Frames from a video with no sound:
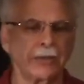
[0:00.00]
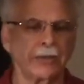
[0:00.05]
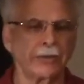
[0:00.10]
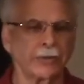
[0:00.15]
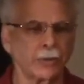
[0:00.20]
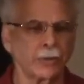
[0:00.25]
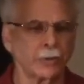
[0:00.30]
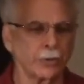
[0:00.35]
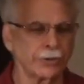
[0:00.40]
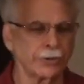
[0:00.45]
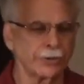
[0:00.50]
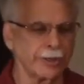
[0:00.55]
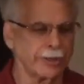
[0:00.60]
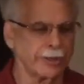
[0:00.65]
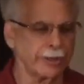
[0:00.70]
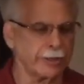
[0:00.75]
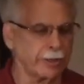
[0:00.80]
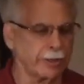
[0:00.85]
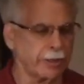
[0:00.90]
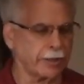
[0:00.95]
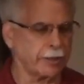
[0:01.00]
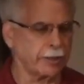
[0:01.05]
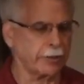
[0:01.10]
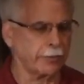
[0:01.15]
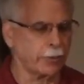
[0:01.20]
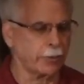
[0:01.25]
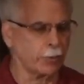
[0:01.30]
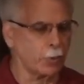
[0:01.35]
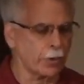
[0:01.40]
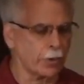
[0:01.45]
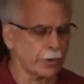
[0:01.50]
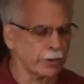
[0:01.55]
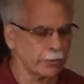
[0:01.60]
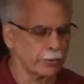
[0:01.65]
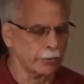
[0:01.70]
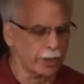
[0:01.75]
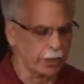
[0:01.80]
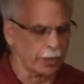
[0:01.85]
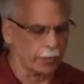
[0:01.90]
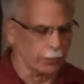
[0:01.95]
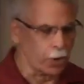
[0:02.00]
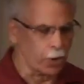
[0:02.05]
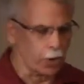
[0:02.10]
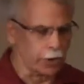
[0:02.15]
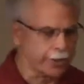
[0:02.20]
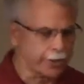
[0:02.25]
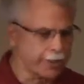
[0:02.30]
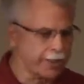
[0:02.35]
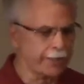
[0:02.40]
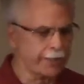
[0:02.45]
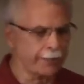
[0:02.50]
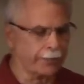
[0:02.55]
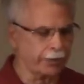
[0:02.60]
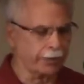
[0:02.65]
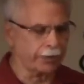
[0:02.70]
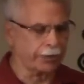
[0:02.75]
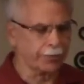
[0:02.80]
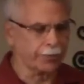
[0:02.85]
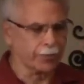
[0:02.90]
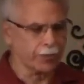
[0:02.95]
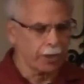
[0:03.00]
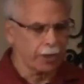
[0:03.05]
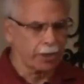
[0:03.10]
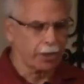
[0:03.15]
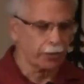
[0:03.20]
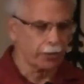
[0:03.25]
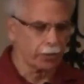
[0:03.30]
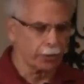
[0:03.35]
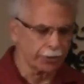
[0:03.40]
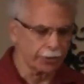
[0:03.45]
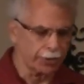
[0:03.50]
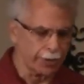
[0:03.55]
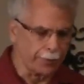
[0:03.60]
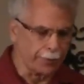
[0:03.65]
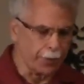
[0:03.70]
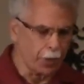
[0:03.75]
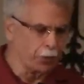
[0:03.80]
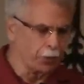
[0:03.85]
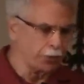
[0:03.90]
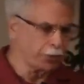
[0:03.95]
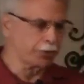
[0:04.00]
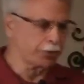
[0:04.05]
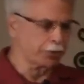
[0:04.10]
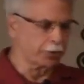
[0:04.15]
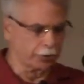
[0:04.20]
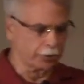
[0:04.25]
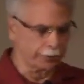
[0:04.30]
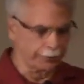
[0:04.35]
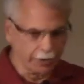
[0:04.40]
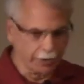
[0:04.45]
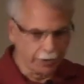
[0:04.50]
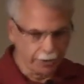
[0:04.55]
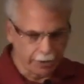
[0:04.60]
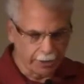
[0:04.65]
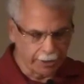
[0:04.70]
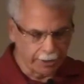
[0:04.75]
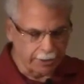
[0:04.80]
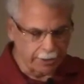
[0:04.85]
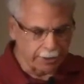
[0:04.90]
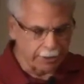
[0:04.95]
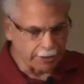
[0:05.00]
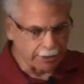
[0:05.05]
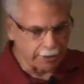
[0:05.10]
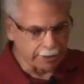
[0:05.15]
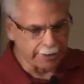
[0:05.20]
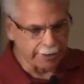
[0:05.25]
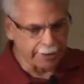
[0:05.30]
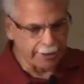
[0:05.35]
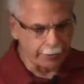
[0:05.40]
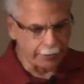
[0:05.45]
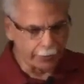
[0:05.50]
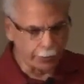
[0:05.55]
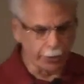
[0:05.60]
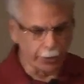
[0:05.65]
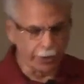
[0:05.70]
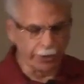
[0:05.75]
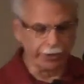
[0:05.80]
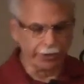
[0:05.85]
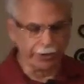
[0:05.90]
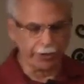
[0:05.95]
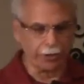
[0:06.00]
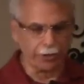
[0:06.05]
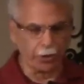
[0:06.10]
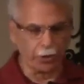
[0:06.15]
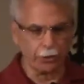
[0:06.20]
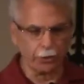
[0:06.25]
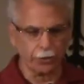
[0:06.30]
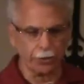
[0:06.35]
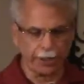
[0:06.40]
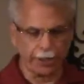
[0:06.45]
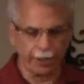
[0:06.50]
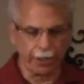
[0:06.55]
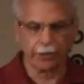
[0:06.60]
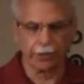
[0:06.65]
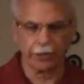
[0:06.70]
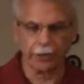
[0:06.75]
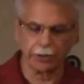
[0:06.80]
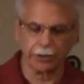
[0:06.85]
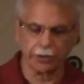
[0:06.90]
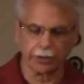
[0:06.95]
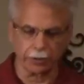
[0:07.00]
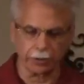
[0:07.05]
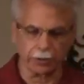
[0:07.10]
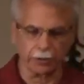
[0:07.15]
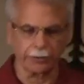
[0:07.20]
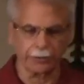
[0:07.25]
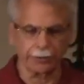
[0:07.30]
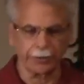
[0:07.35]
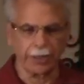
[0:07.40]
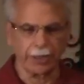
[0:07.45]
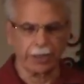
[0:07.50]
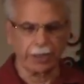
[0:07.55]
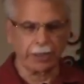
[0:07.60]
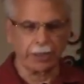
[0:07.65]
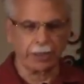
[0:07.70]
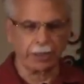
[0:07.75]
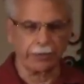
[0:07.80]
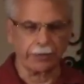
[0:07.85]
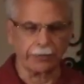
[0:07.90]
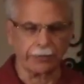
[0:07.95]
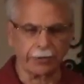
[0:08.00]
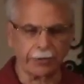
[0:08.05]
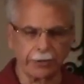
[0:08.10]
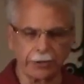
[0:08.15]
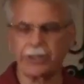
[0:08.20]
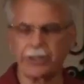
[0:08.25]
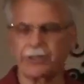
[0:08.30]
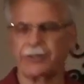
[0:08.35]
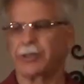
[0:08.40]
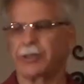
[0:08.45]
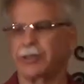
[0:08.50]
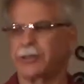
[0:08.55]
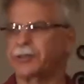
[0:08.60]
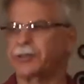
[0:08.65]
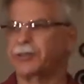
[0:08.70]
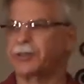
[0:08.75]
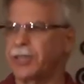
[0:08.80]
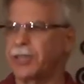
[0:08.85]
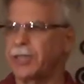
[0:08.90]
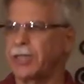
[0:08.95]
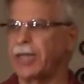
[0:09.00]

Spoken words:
there was on campus, there was a poster that was this old caricature of Jesus,